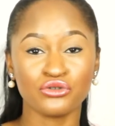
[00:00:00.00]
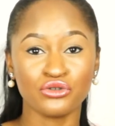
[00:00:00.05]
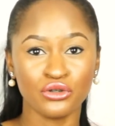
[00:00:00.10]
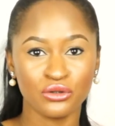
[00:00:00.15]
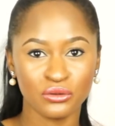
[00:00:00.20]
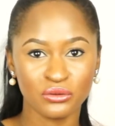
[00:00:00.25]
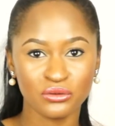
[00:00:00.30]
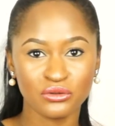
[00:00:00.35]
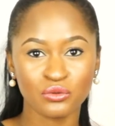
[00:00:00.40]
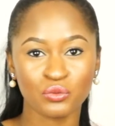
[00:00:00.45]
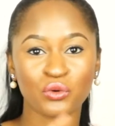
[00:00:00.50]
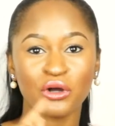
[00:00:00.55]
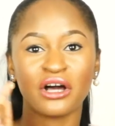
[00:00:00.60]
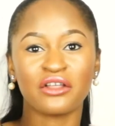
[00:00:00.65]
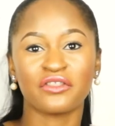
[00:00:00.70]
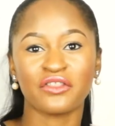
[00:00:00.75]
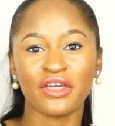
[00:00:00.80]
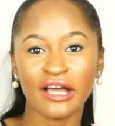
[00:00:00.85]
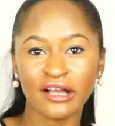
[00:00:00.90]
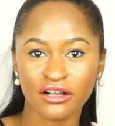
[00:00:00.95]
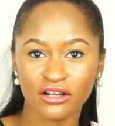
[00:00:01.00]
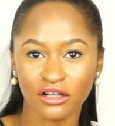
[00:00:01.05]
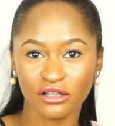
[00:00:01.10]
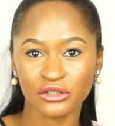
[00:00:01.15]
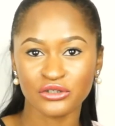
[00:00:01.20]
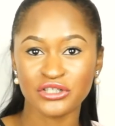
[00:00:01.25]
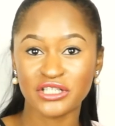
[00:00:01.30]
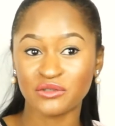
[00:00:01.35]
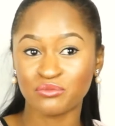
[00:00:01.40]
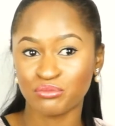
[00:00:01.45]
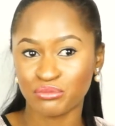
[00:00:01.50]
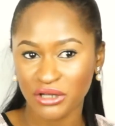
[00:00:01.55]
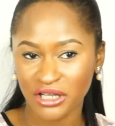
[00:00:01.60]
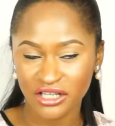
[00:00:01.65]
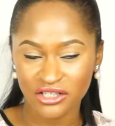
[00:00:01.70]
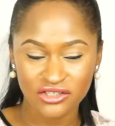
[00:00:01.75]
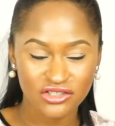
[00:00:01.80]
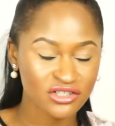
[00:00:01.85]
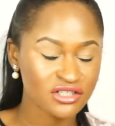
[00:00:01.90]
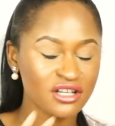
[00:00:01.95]
nude while that color is
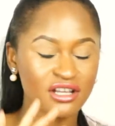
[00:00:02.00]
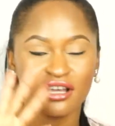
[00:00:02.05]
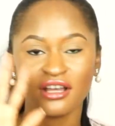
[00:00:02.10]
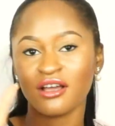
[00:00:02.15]
beige.